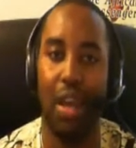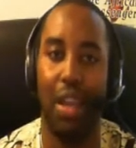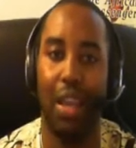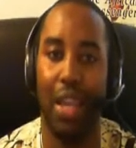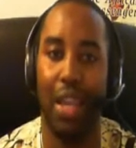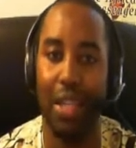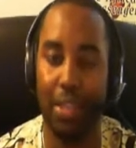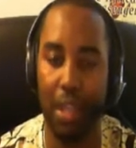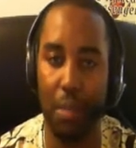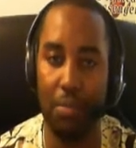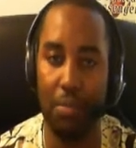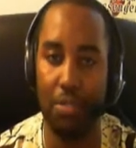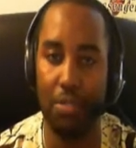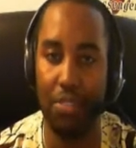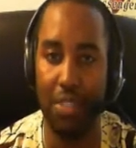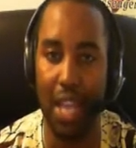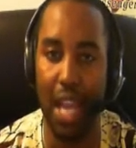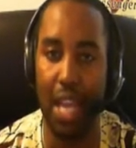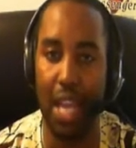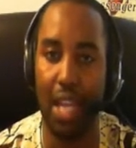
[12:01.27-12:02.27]
Let them
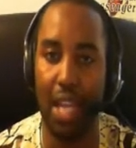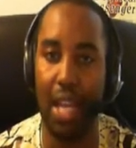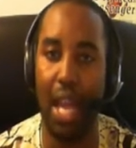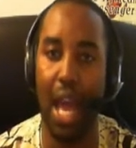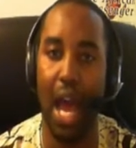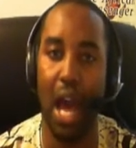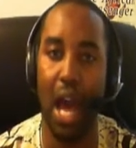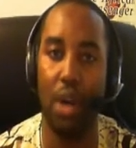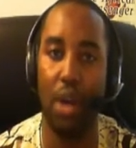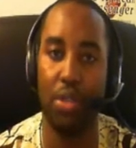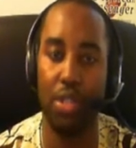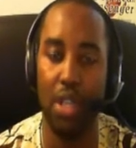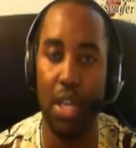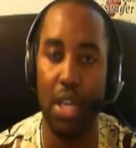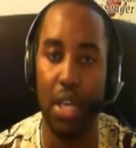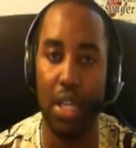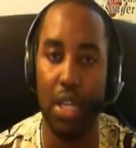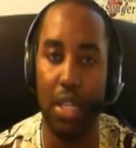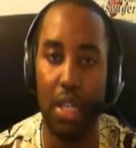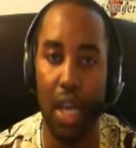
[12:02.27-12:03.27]
stay in the house,
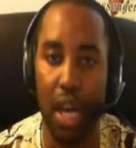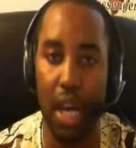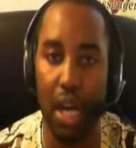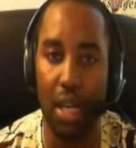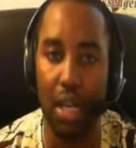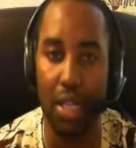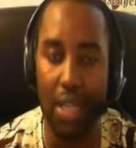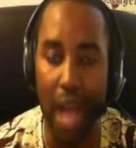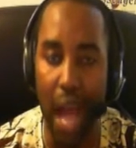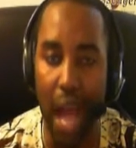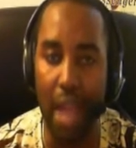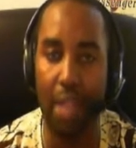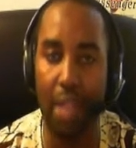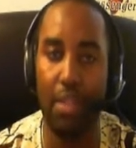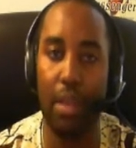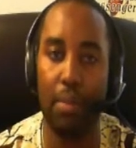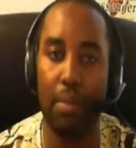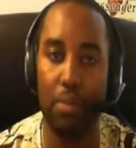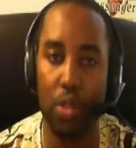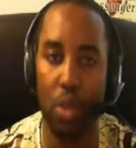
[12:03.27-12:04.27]
guide
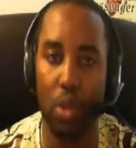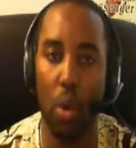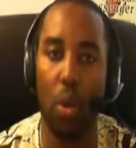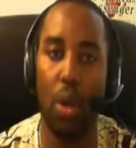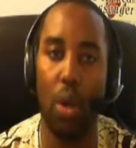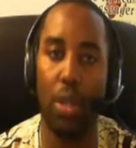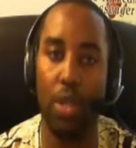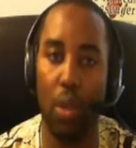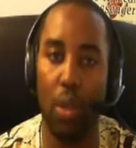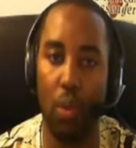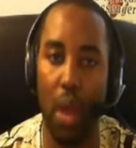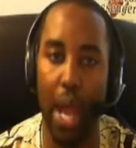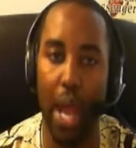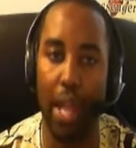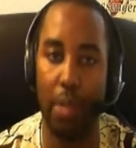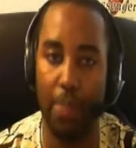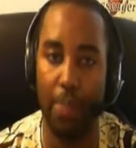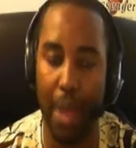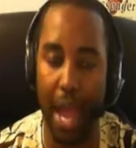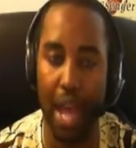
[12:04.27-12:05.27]
them toward the
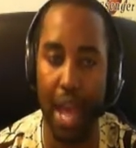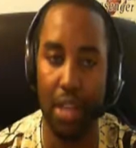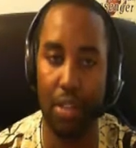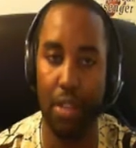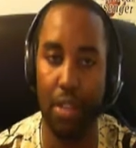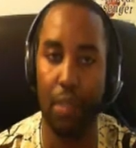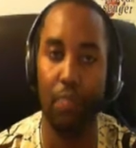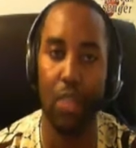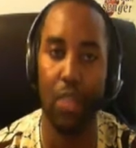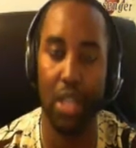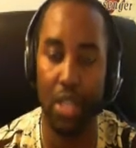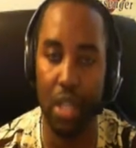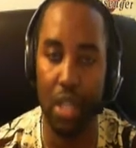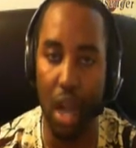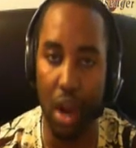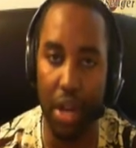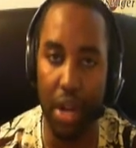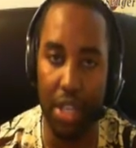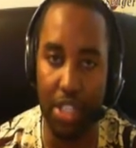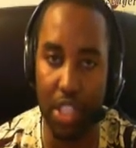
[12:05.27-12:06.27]
right path,
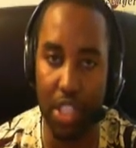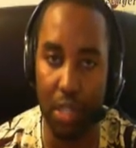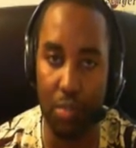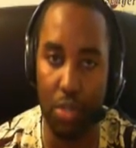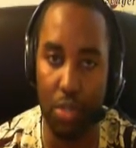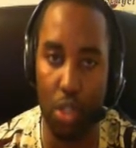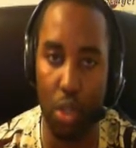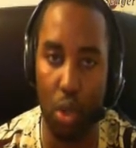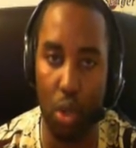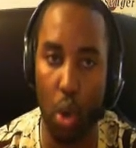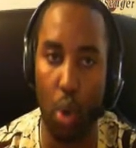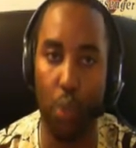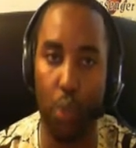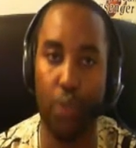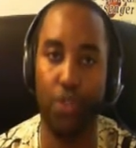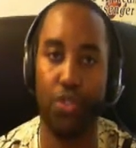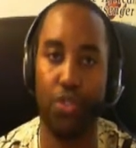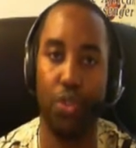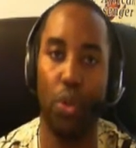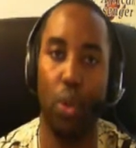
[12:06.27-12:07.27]
encourage them to go to
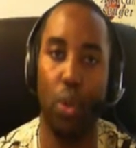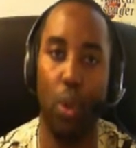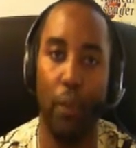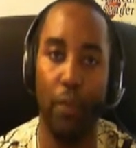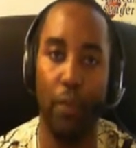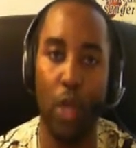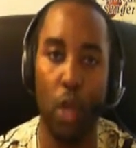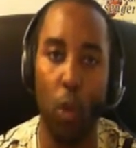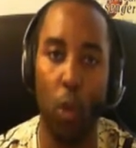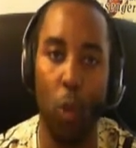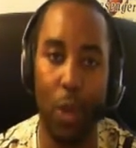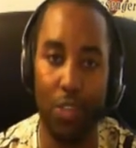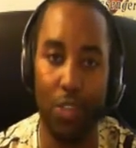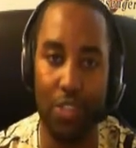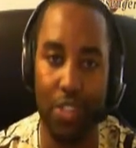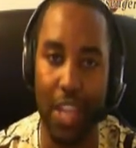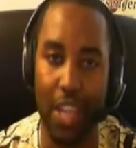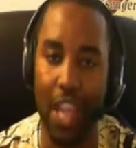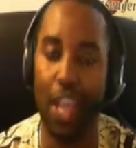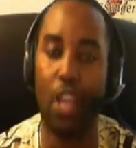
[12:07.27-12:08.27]
school.
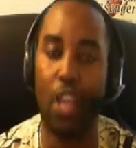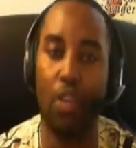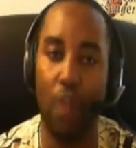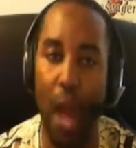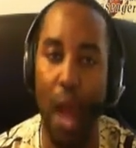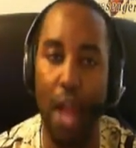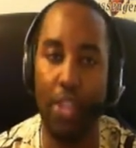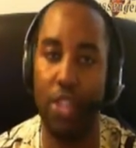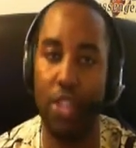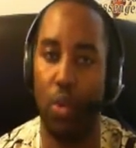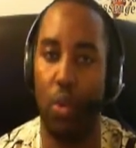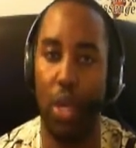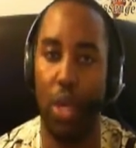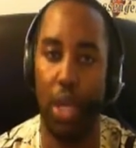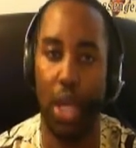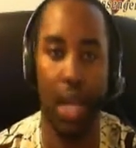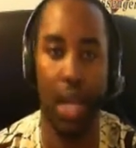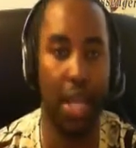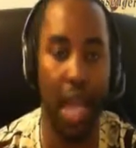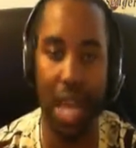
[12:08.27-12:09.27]
Once they
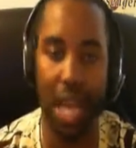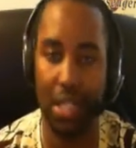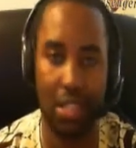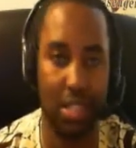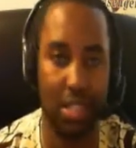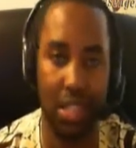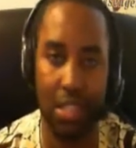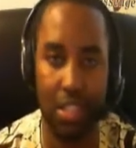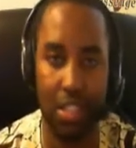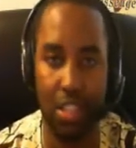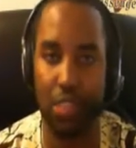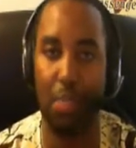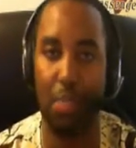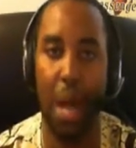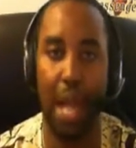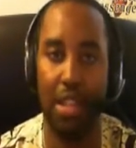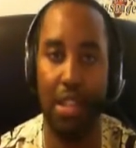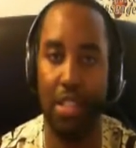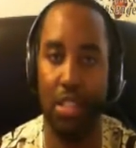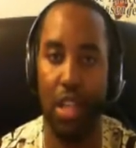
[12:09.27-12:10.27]
graduate, and this is
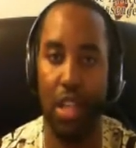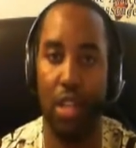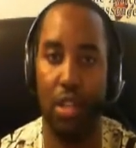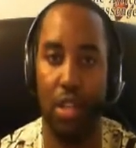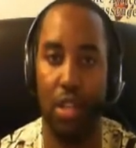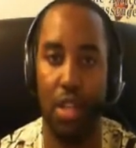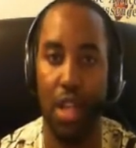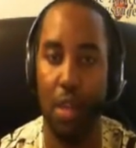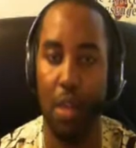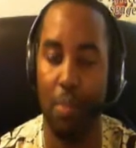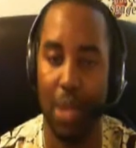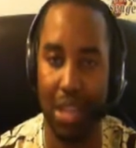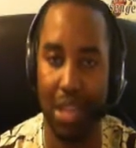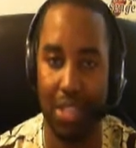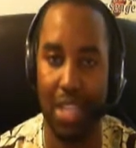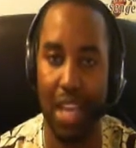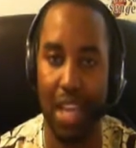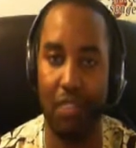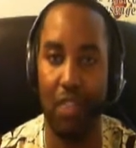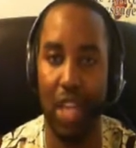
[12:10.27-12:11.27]
my standard
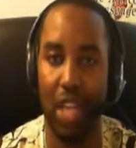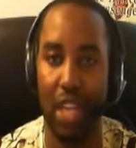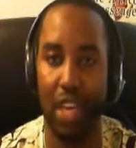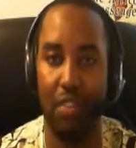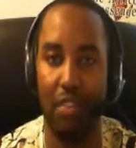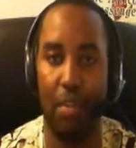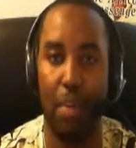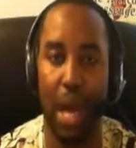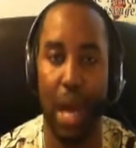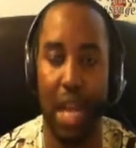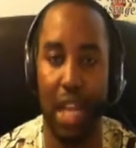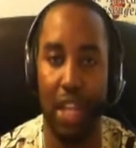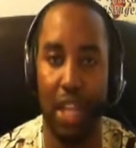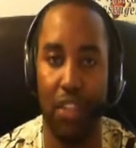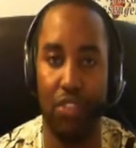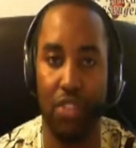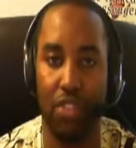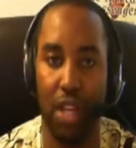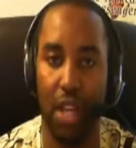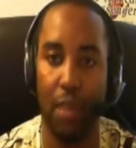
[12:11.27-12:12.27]
because I think everybody
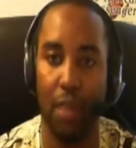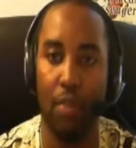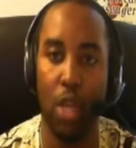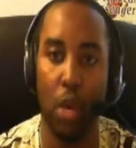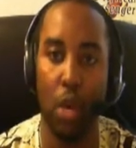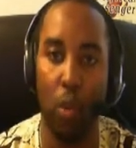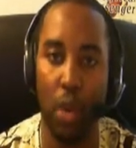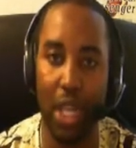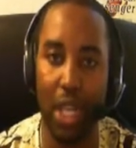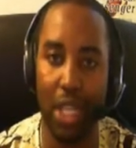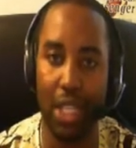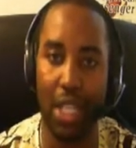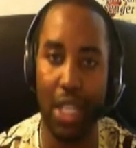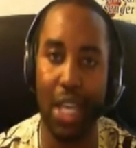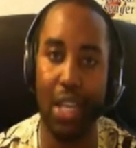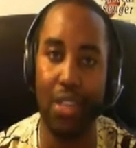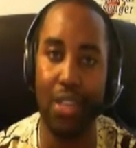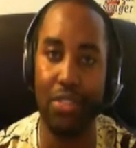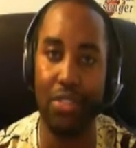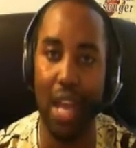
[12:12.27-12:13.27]
is there. When a
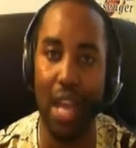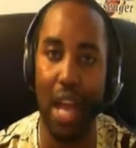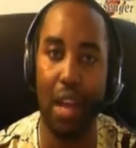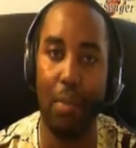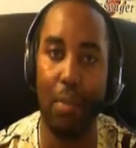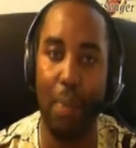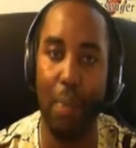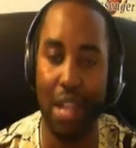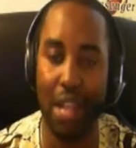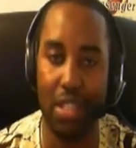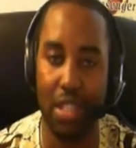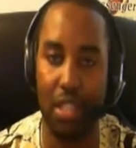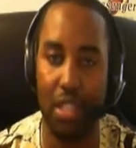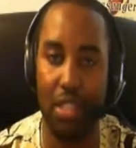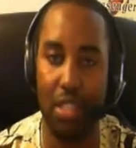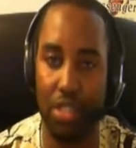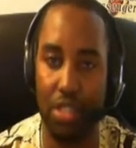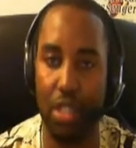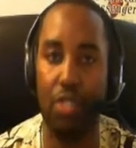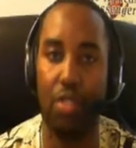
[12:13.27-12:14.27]
kid has got a
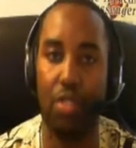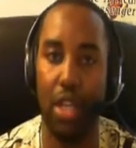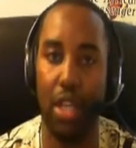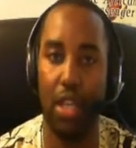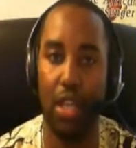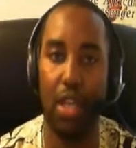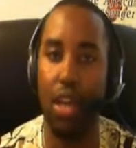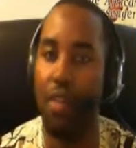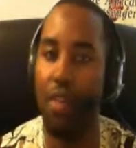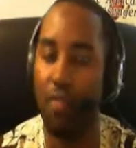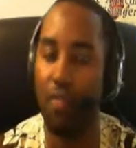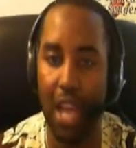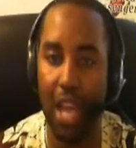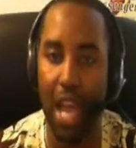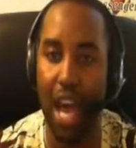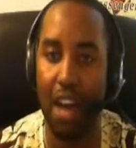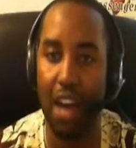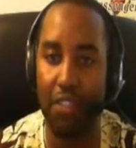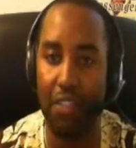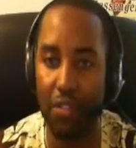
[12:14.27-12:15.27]
bachelor's degree, they
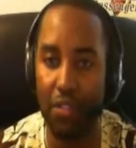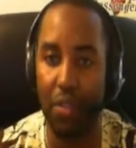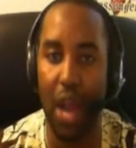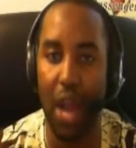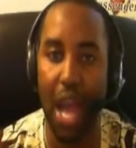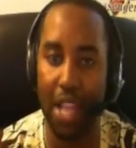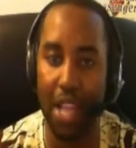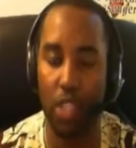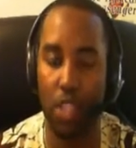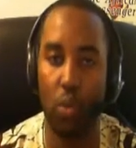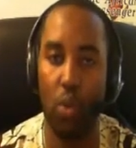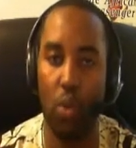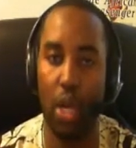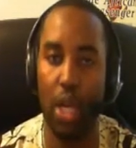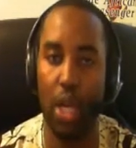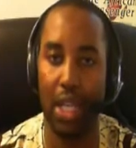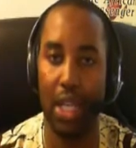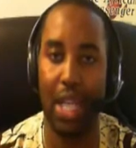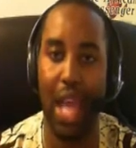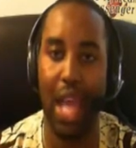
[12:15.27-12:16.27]
have
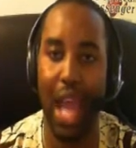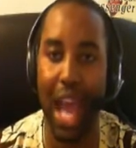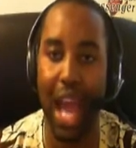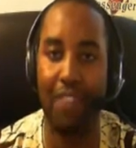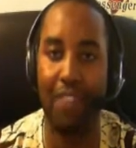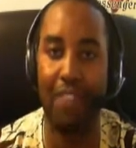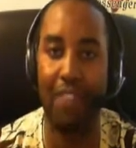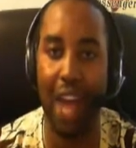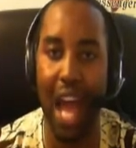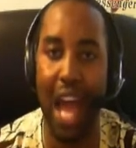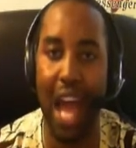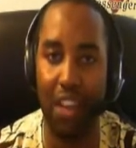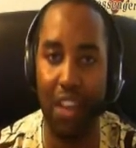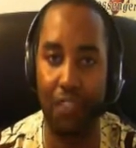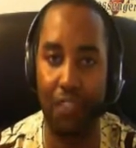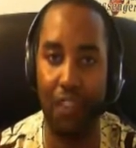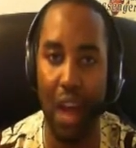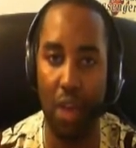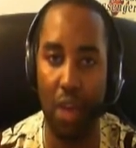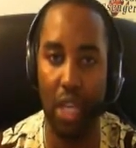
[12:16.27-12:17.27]
graduated, they have had a
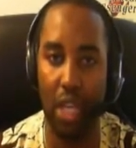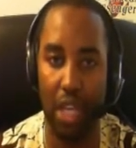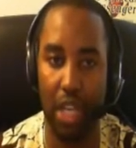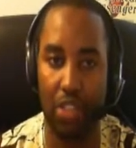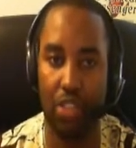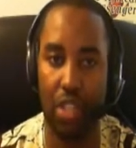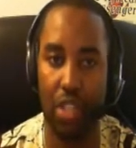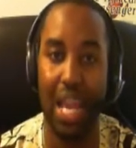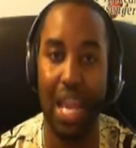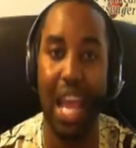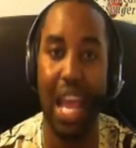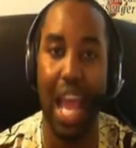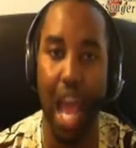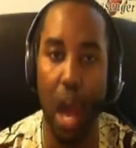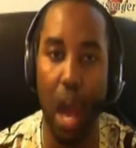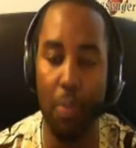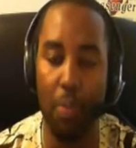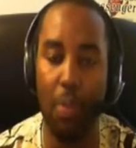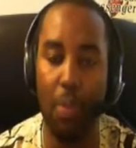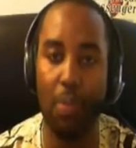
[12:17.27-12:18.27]
foundation.
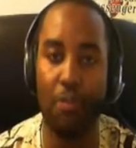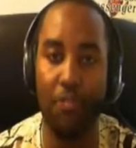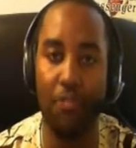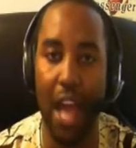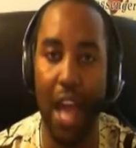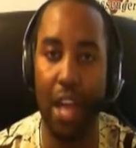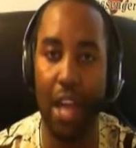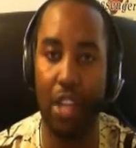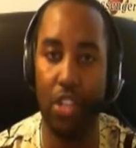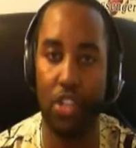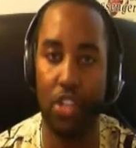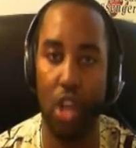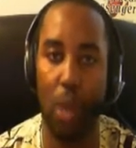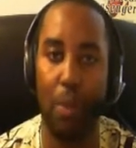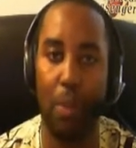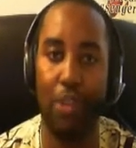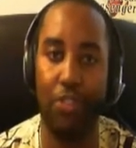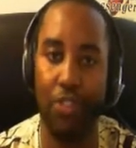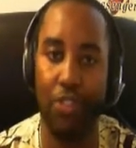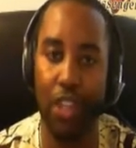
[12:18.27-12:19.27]
Help them find a job
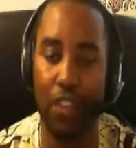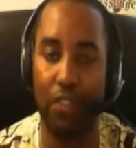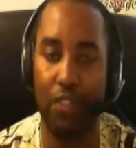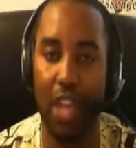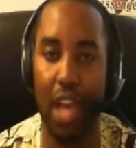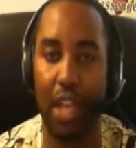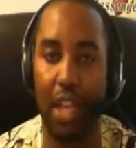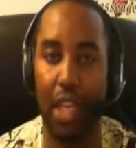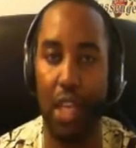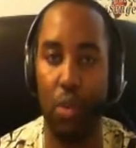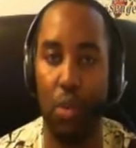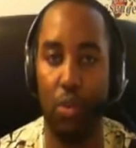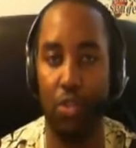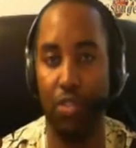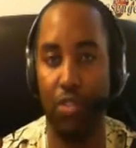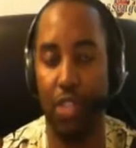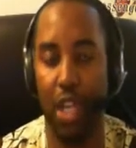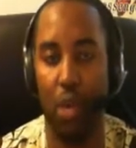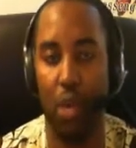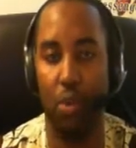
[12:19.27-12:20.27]
and see if that kid will
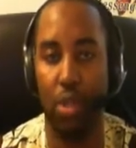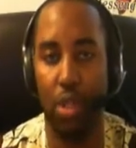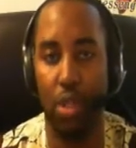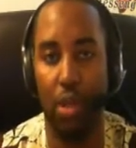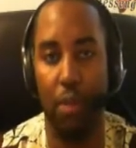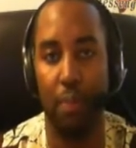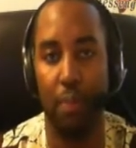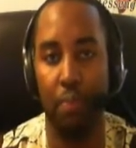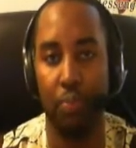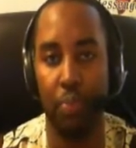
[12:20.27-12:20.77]
stay with you.